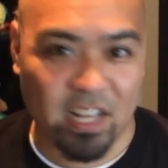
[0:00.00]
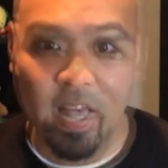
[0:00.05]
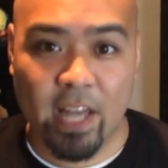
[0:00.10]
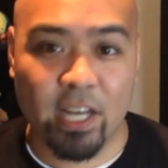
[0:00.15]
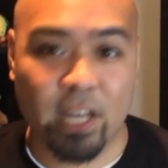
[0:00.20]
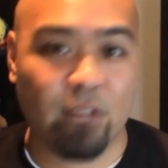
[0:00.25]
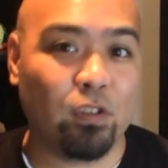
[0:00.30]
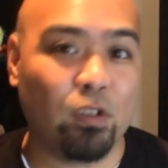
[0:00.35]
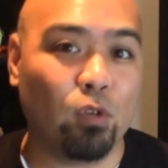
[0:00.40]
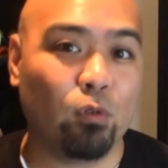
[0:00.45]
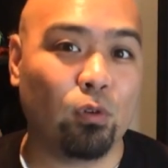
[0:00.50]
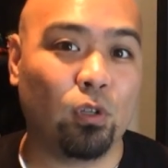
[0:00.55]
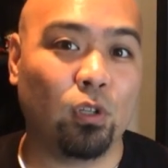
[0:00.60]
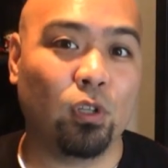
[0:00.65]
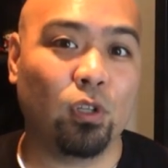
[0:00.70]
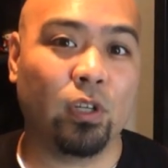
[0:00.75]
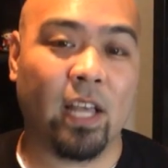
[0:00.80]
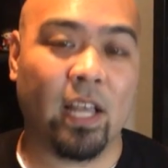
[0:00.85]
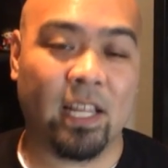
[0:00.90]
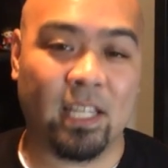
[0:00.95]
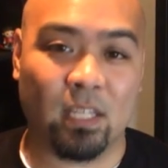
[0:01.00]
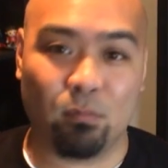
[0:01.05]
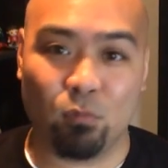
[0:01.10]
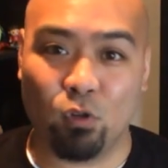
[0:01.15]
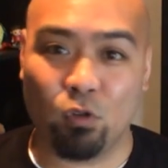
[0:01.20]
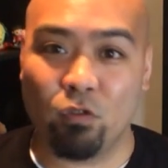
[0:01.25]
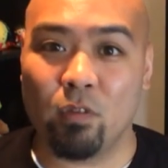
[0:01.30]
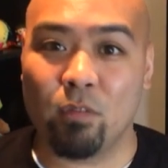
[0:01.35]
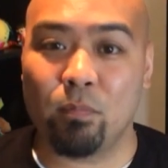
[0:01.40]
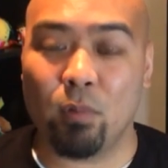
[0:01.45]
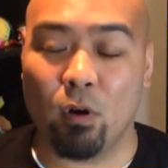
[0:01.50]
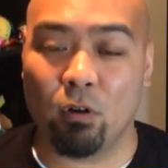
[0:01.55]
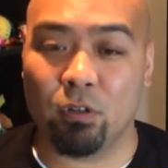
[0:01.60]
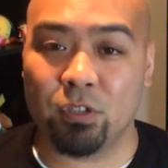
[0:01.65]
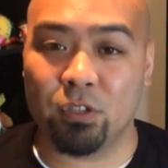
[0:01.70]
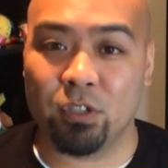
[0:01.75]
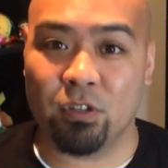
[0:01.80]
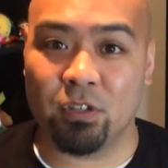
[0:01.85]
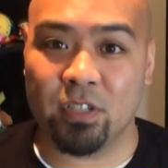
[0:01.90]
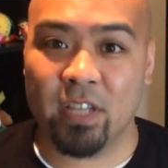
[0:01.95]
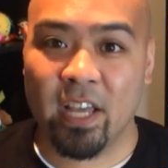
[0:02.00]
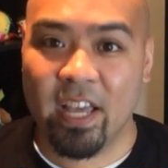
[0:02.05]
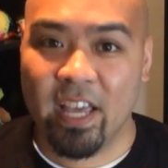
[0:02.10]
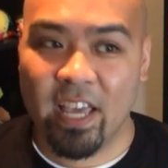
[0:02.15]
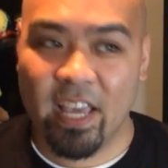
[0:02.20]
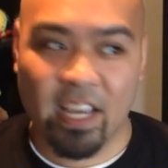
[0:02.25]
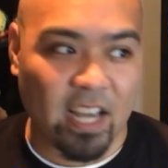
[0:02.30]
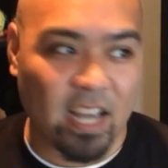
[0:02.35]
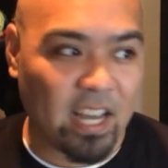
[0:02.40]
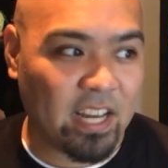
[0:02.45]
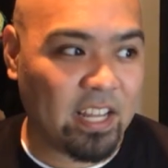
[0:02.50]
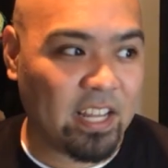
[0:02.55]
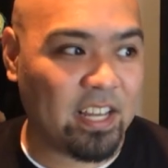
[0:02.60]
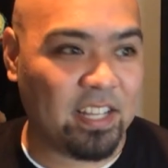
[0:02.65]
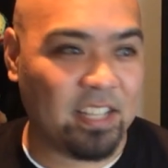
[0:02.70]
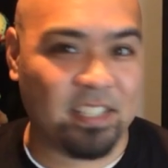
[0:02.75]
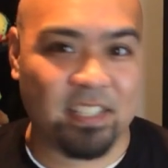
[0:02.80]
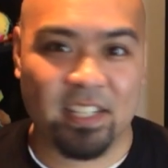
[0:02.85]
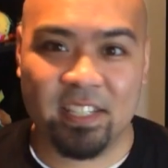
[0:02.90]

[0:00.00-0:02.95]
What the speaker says: And if you were to look at the movie posters, it kind of hints.